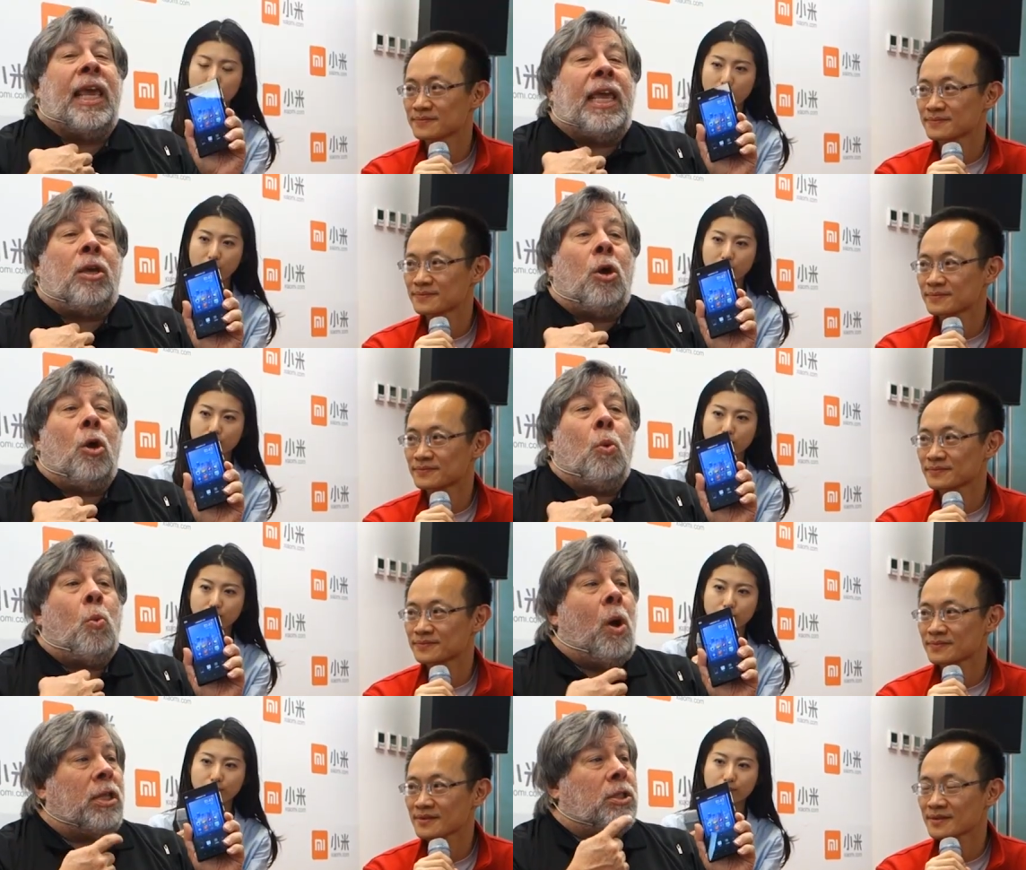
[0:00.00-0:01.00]
Speaker 1: geek
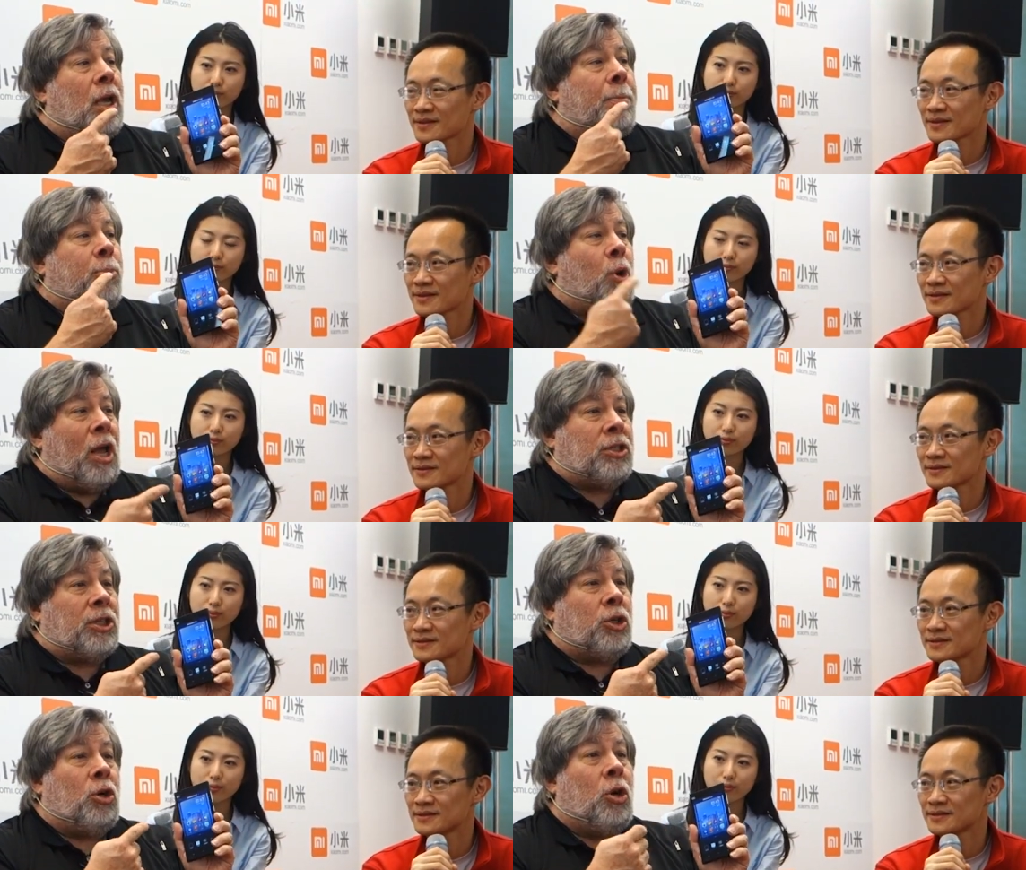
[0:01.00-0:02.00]
wants a
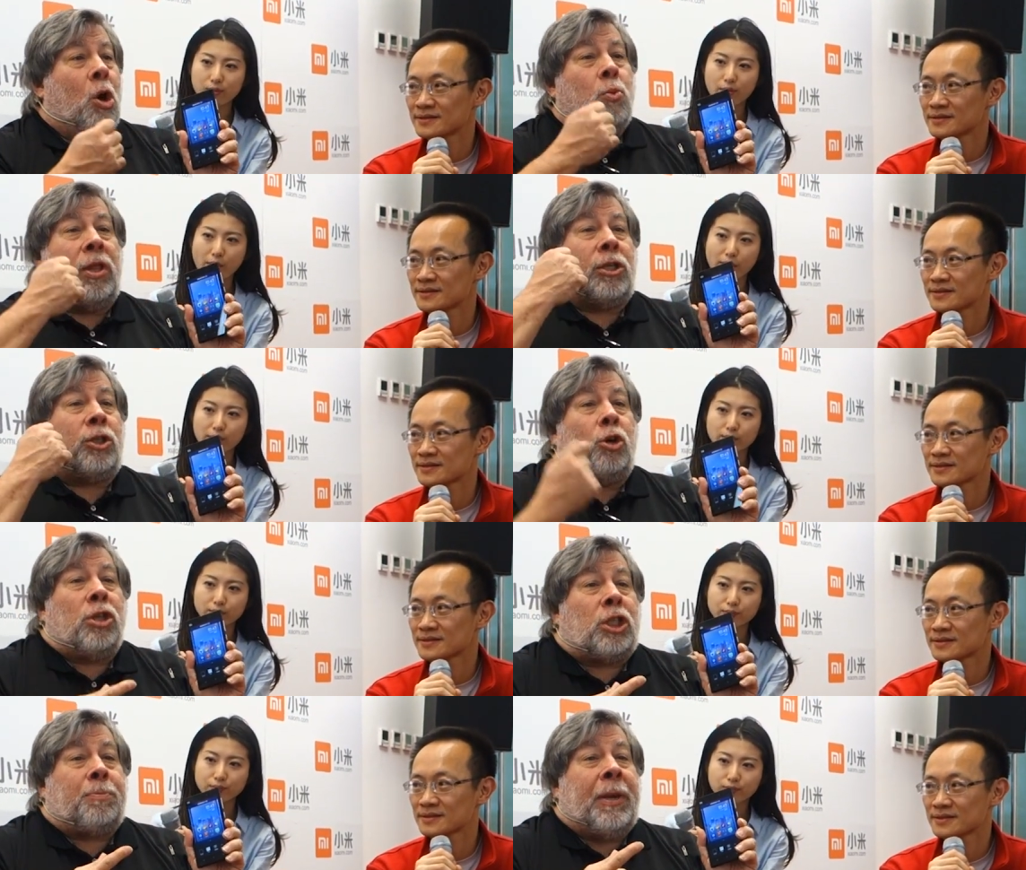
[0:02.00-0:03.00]
processor with a
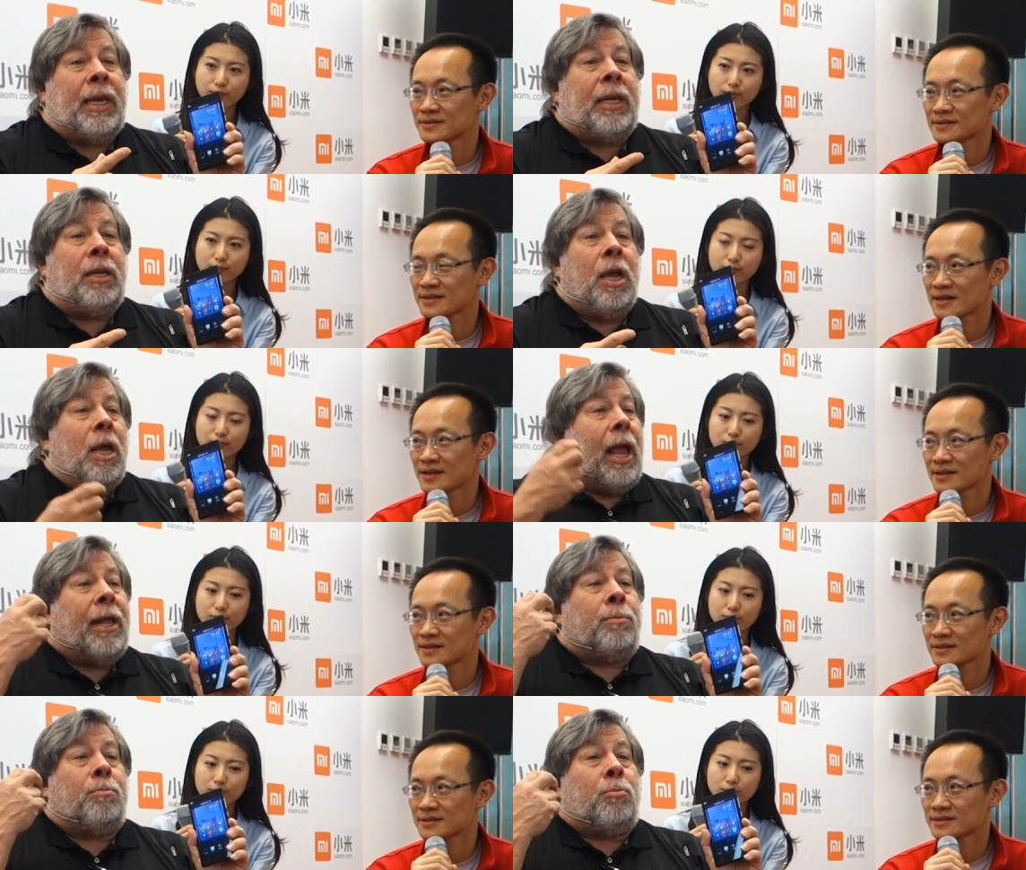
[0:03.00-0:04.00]
certain speed
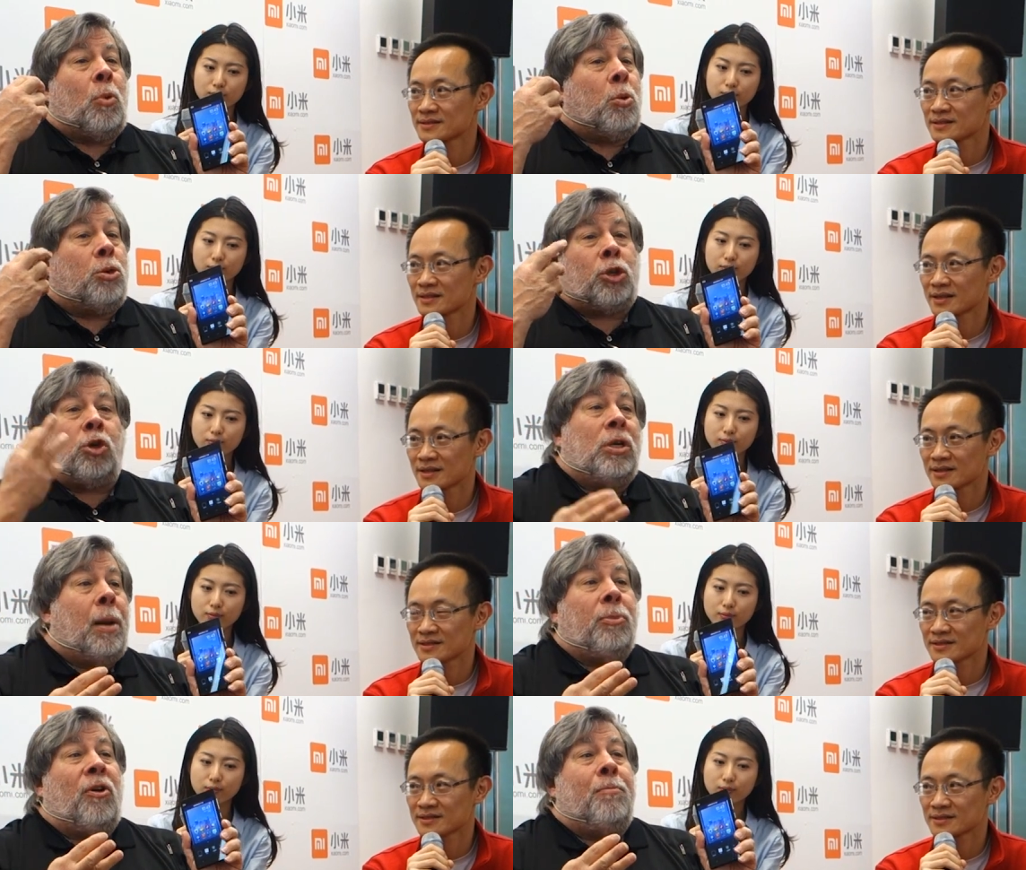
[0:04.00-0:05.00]
and certain
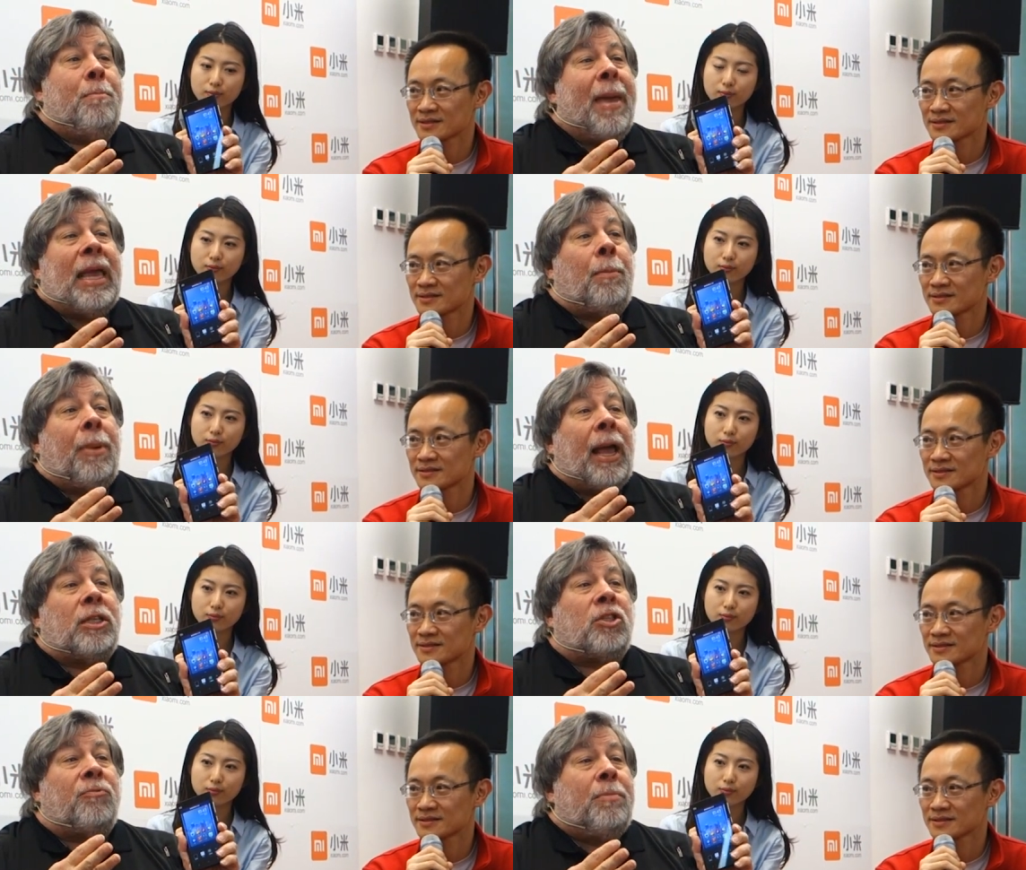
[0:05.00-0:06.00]
number of
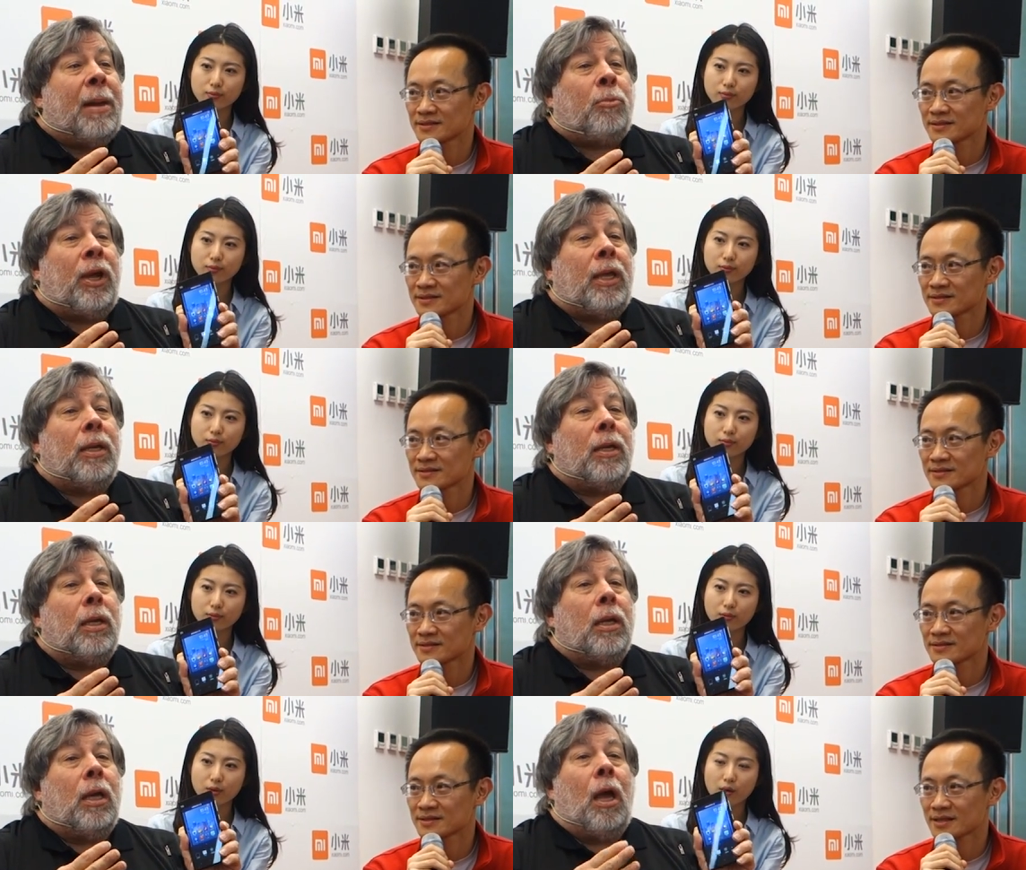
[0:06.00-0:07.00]
megabytes of memory
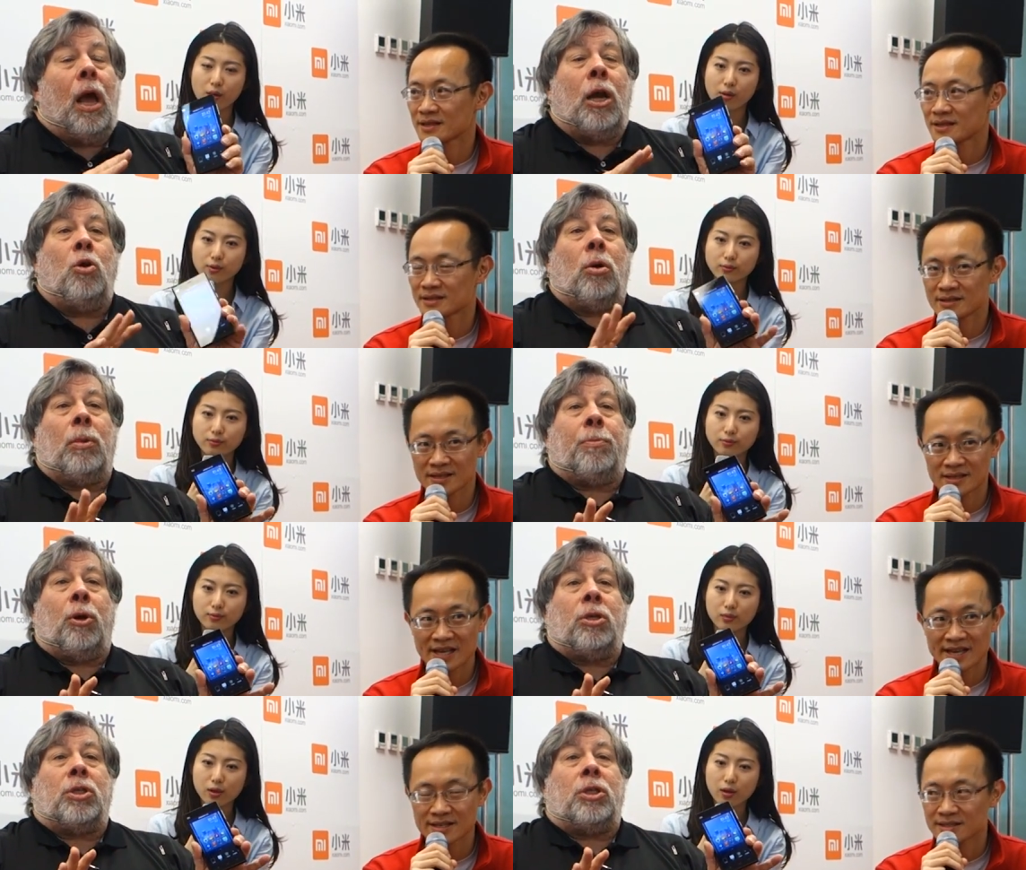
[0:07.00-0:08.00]
a normal
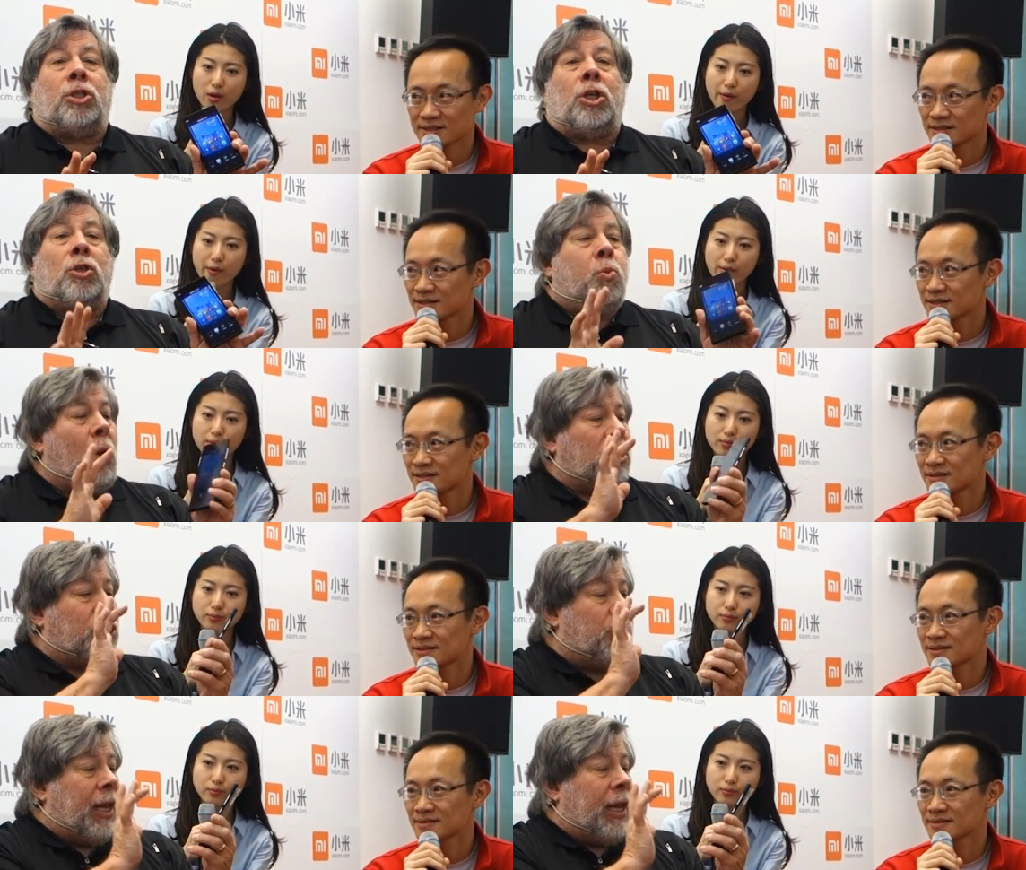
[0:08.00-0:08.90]
person just wants to